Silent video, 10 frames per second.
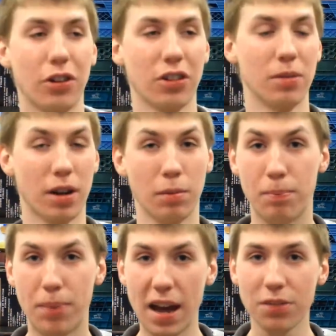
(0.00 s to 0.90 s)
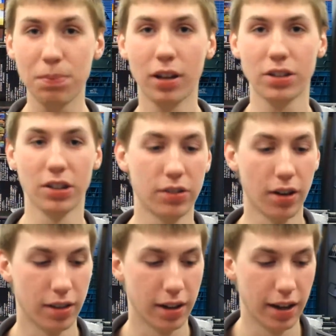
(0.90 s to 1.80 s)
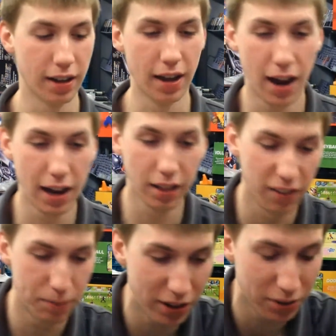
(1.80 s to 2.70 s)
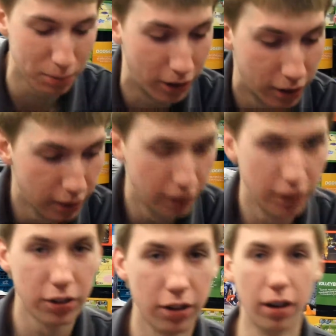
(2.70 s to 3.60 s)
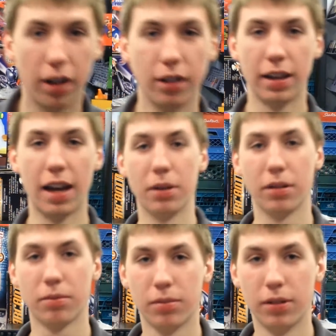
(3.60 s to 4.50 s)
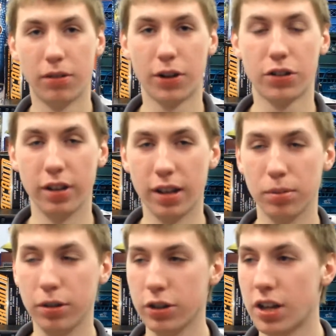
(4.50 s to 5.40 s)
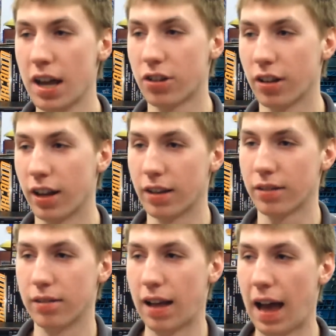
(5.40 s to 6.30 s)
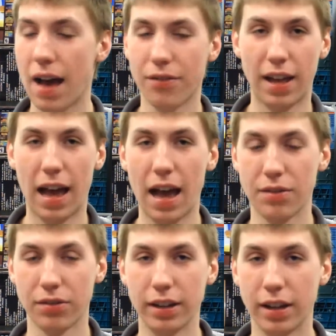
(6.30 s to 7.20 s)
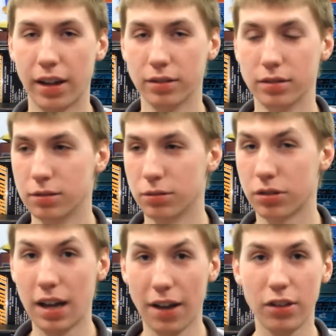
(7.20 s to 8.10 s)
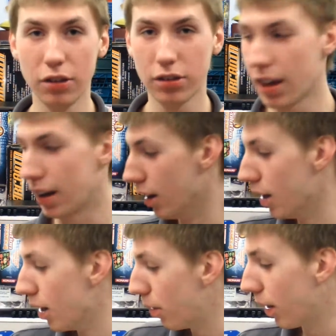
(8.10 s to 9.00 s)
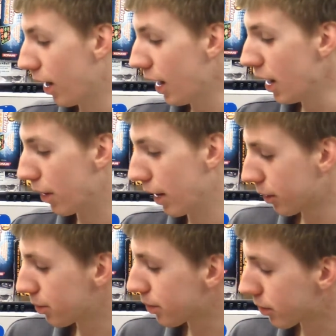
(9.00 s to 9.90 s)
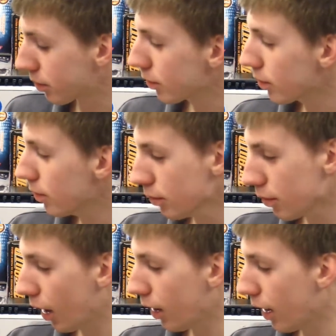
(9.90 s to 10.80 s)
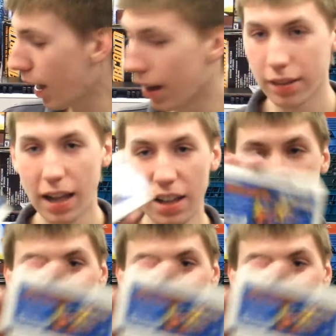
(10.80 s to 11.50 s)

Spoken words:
in North America, but baseball just started again, and I love baseball. So yeah, but fortunately, Blue Jays are like half and half right now. We'll see how they do today. But anyway, yeah, that's